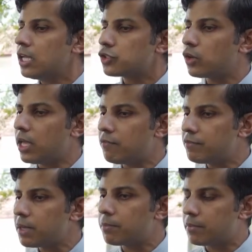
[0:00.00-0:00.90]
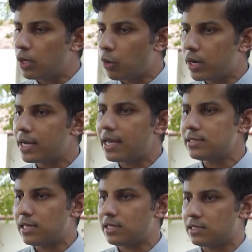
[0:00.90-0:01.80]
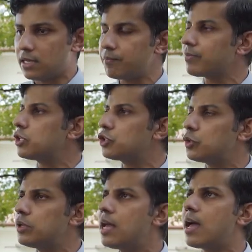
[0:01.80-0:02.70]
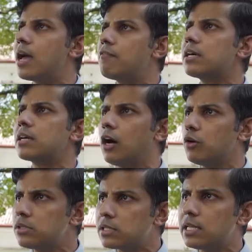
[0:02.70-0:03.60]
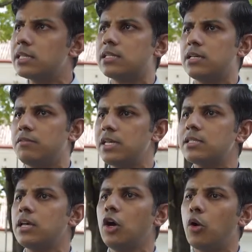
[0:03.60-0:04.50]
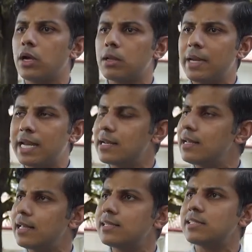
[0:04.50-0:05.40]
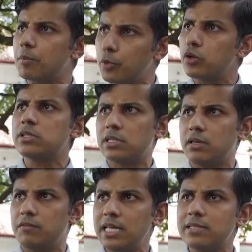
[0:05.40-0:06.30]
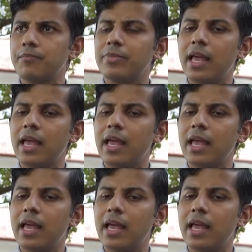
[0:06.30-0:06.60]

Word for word: So every organization should have a counseling service or a mental health support service.